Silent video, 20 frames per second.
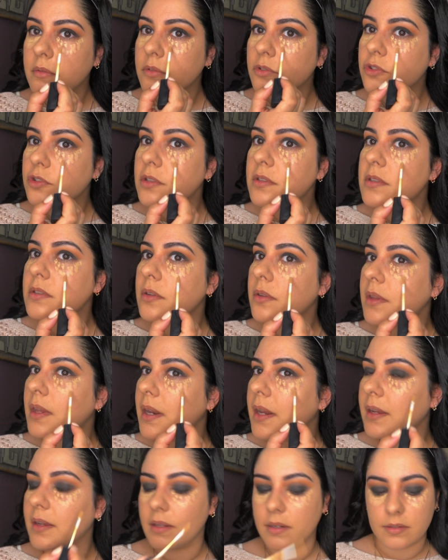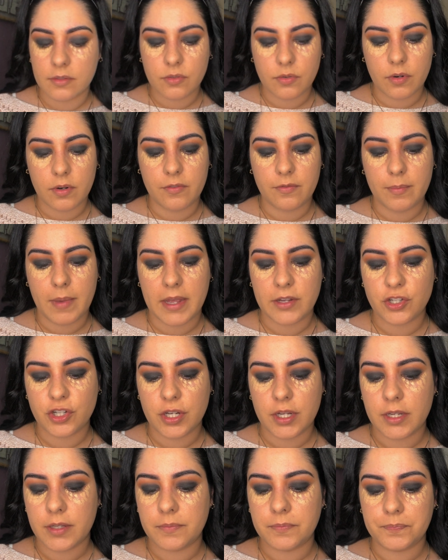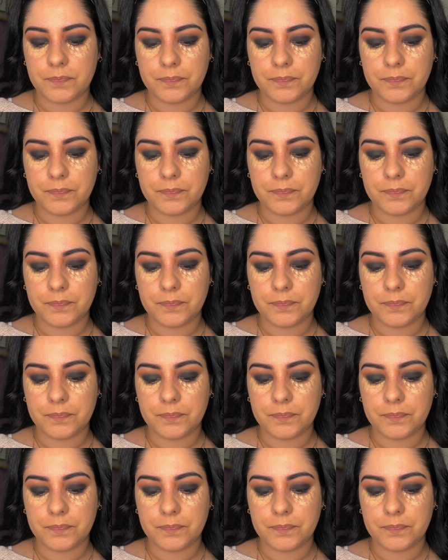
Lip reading: just so that I can sort of match it.